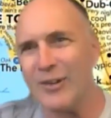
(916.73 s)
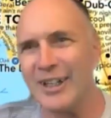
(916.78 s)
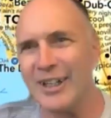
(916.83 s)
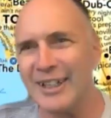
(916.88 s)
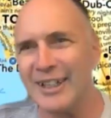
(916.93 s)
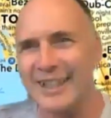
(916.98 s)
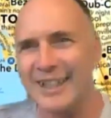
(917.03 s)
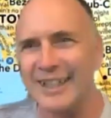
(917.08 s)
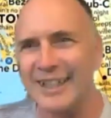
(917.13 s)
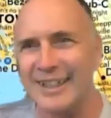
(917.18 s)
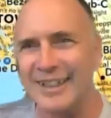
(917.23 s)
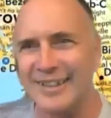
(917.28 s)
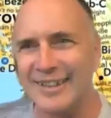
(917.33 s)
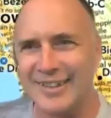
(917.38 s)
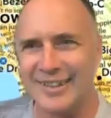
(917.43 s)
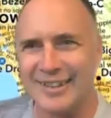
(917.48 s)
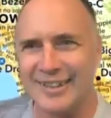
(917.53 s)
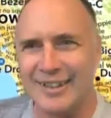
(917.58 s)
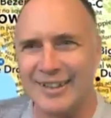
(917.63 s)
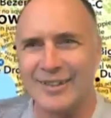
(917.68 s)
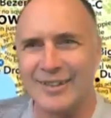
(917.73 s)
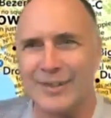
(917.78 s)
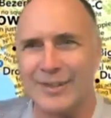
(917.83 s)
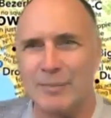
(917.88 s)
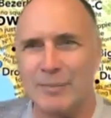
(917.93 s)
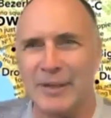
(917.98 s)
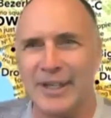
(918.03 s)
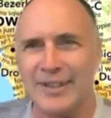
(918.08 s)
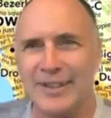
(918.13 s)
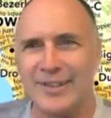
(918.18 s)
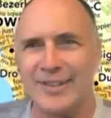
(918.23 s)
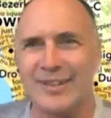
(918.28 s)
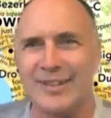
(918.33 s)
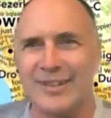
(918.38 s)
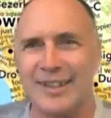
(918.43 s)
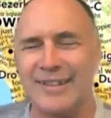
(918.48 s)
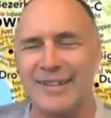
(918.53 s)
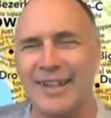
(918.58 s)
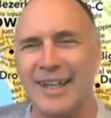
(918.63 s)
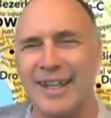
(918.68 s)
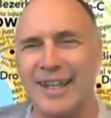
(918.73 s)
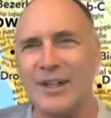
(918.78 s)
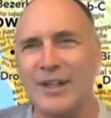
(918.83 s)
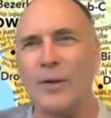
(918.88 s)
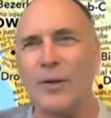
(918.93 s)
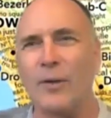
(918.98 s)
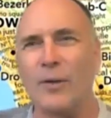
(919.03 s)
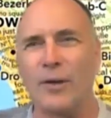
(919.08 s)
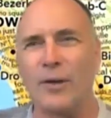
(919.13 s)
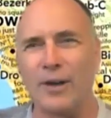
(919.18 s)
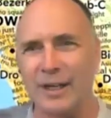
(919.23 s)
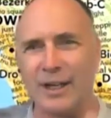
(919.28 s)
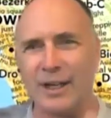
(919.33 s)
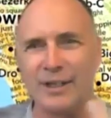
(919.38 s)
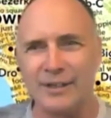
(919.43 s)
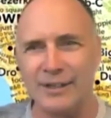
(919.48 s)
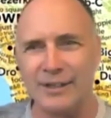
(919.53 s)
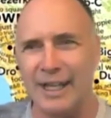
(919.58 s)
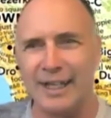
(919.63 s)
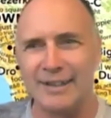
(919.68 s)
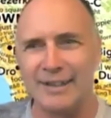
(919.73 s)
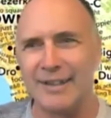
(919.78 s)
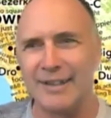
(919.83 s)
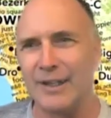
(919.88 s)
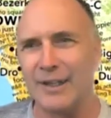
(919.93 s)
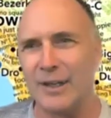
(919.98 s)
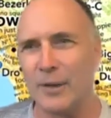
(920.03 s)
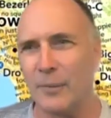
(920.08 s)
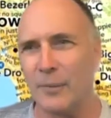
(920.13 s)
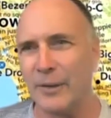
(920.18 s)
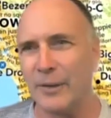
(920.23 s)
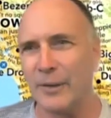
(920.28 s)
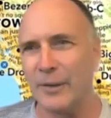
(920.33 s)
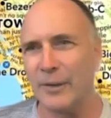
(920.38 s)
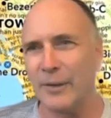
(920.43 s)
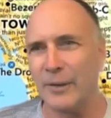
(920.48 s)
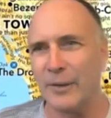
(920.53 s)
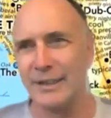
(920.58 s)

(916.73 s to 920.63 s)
gun to dispense the data or collect it or whatever